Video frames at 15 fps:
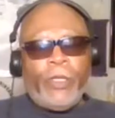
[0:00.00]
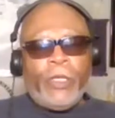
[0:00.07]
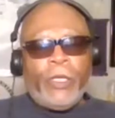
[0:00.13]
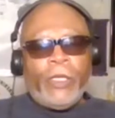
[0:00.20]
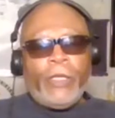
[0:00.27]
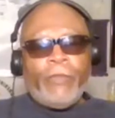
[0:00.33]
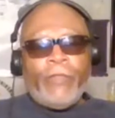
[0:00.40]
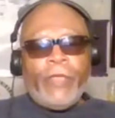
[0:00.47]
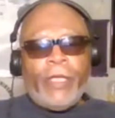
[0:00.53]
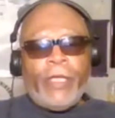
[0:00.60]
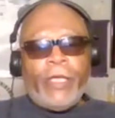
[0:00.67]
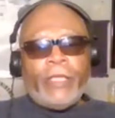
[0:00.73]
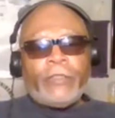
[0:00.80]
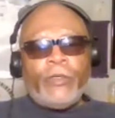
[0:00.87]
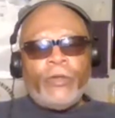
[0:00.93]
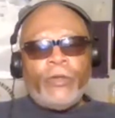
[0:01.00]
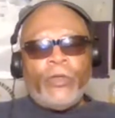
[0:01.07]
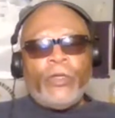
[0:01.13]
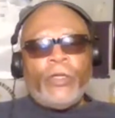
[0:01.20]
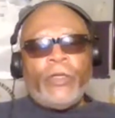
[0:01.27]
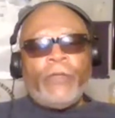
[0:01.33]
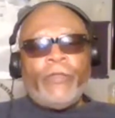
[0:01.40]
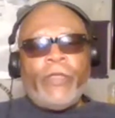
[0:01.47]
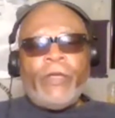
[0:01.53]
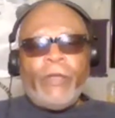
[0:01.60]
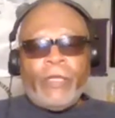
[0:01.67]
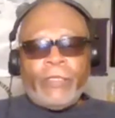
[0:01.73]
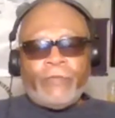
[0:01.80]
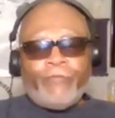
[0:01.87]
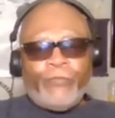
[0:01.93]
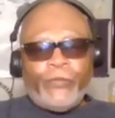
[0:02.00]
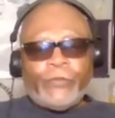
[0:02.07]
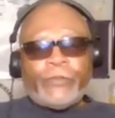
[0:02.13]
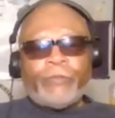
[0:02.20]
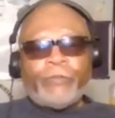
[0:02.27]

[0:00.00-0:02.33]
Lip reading: they're in for some serious news,